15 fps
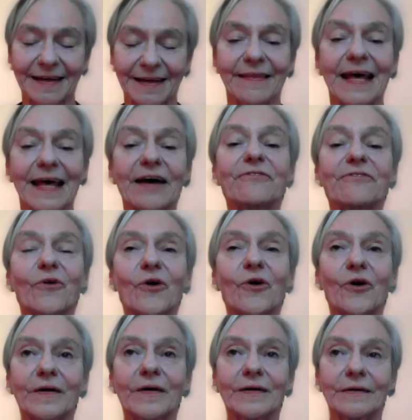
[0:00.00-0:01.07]
And
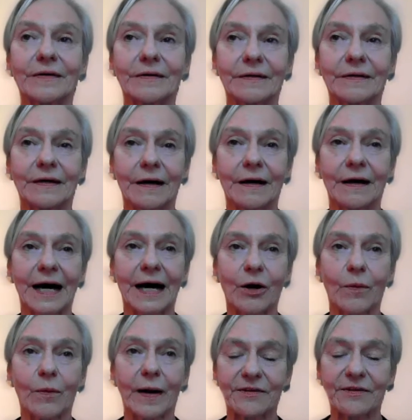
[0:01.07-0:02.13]
therefore,
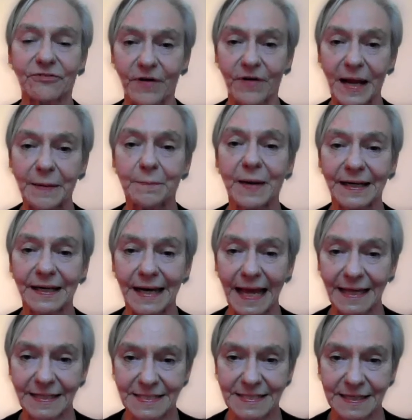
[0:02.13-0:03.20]
how I frame my
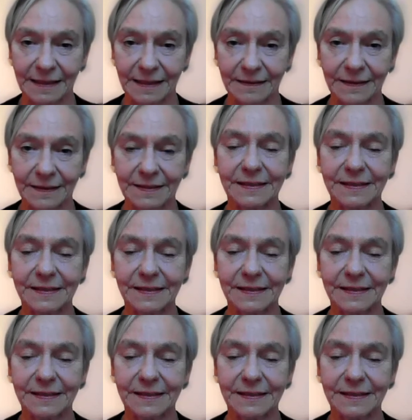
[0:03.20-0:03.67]
legacy